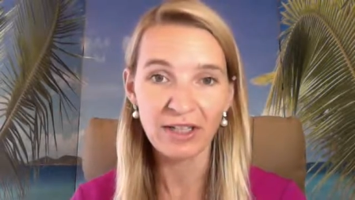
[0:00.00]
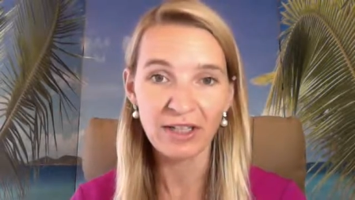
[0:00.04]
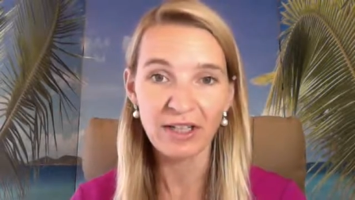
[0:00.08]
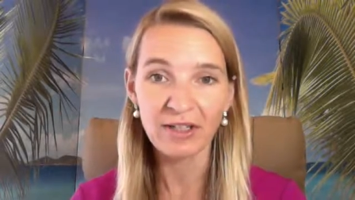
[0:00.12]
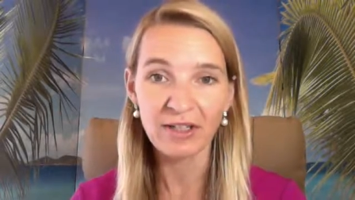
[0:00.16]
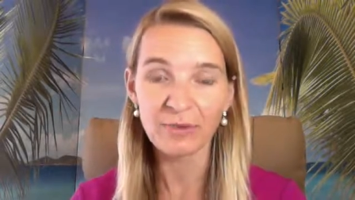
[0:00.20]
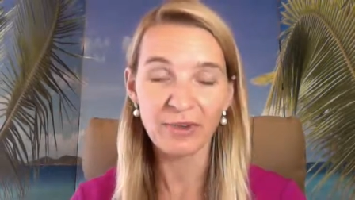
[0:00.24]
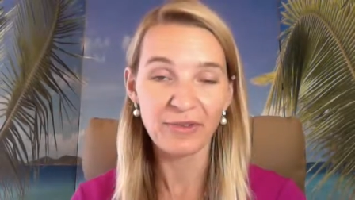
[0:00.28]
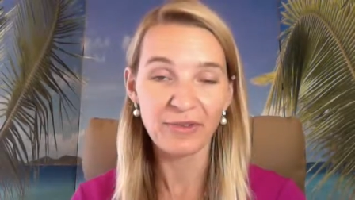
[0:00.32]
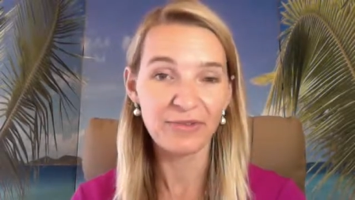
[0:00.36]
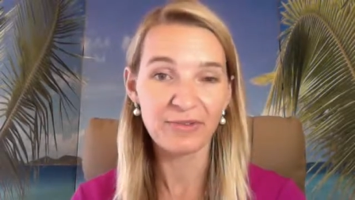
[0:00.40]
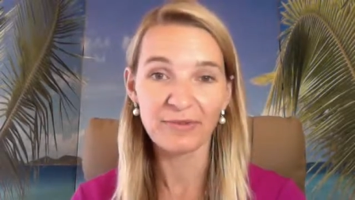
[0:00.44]

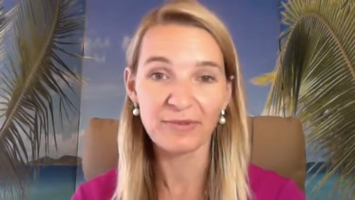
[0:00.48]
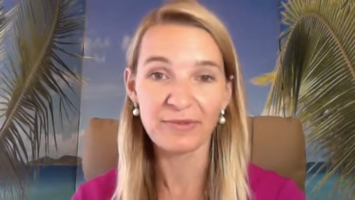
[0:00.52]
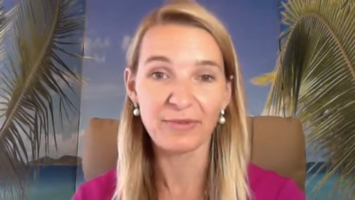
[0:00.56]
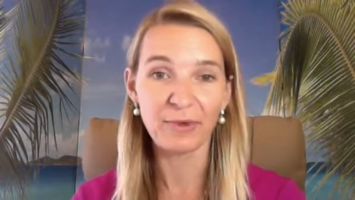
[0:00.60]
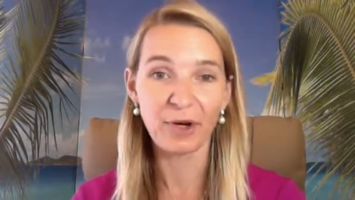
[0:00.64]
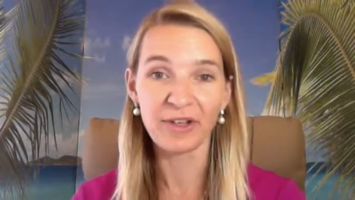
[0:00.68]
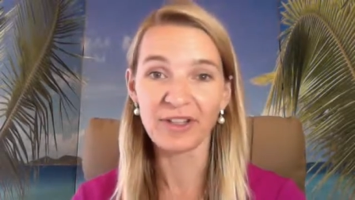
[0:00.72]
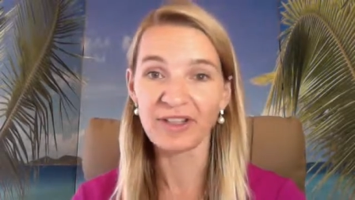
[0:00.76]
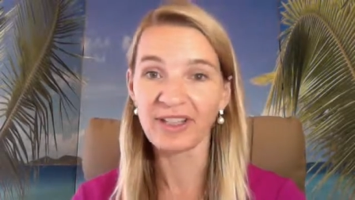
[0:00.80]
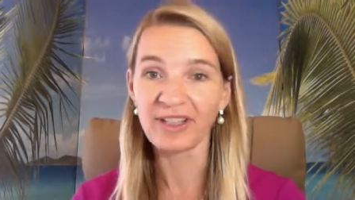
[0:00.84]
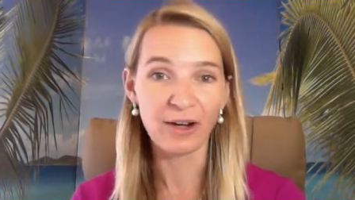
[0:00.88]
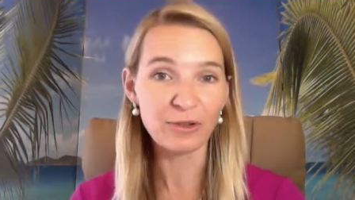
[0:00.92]
with on
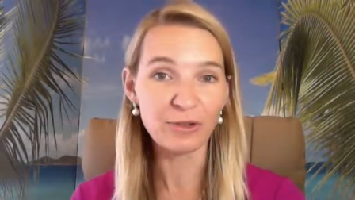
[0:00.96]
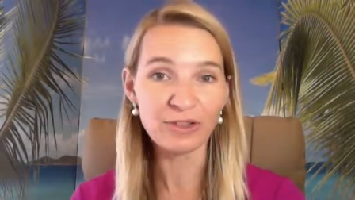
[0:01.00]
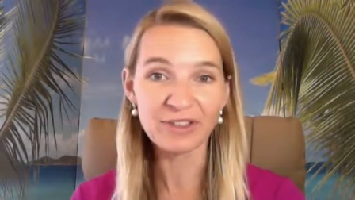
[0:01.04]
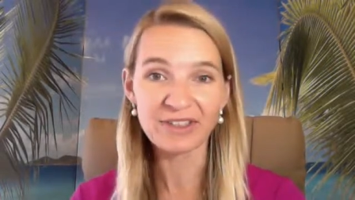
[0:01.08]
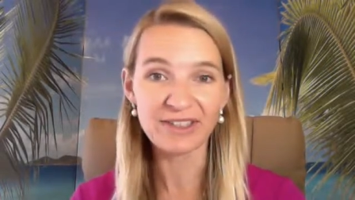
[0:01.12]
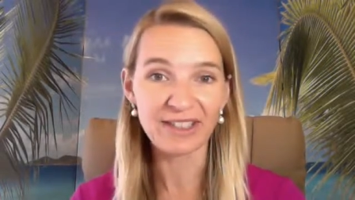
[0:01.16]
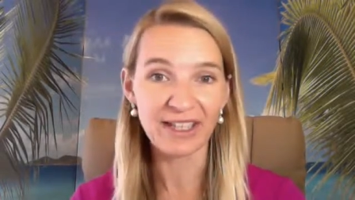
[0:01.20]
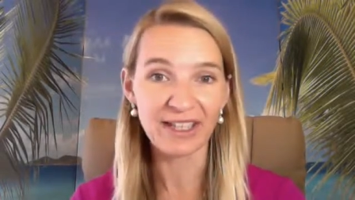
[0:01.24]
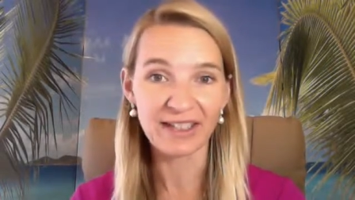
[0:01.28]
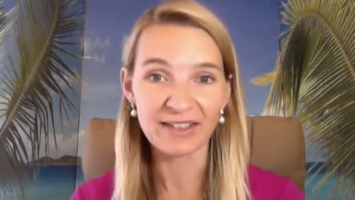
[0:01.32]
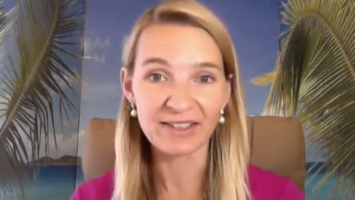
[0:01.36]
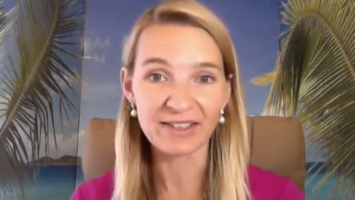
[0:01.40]
the
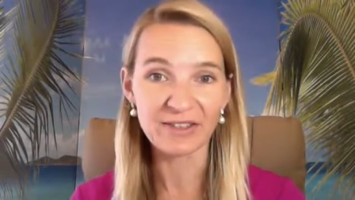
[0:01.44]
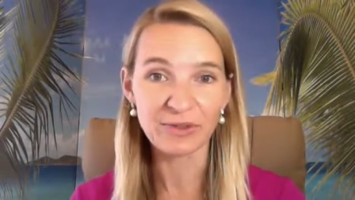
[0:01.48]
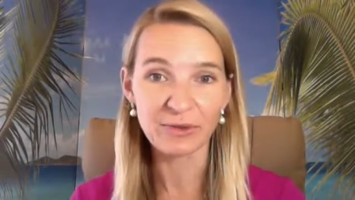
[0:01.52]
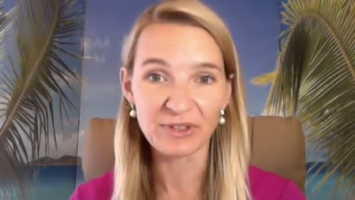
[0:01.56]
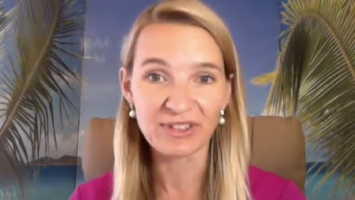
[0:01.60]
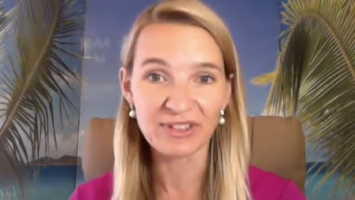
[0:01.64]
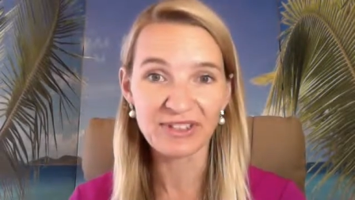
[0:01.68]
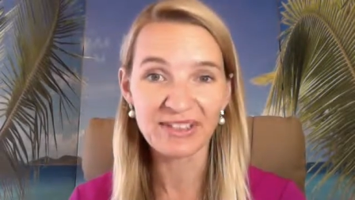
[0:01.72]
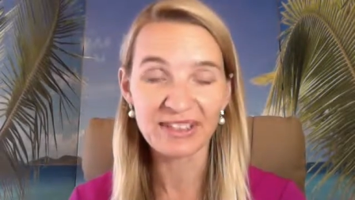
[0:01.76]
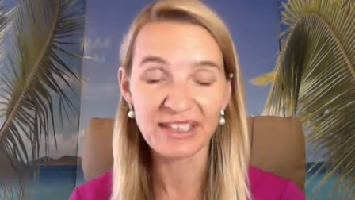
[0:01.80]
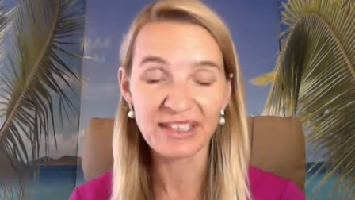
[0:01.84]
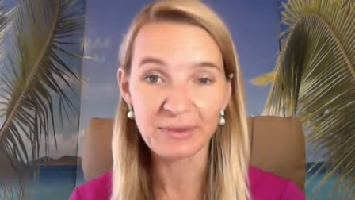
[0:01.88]
outside, so it
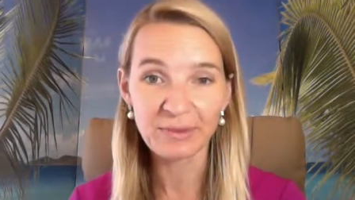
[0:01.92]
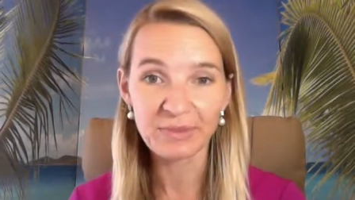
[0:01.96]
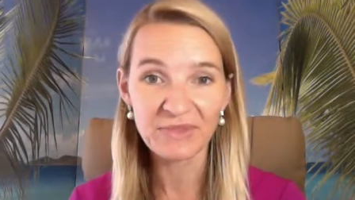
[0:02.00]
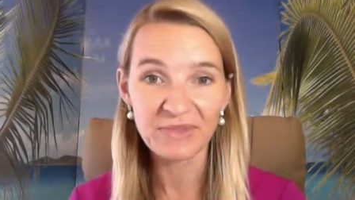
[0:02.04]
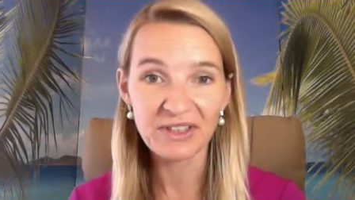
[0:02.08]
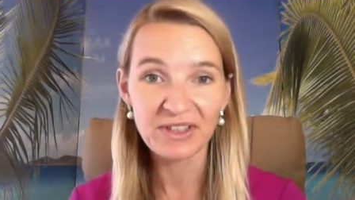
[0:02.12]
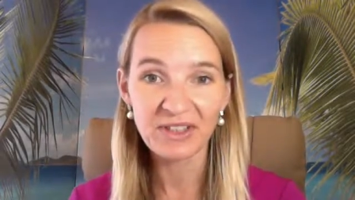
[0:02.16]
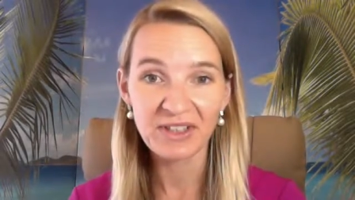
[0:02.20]
seemed,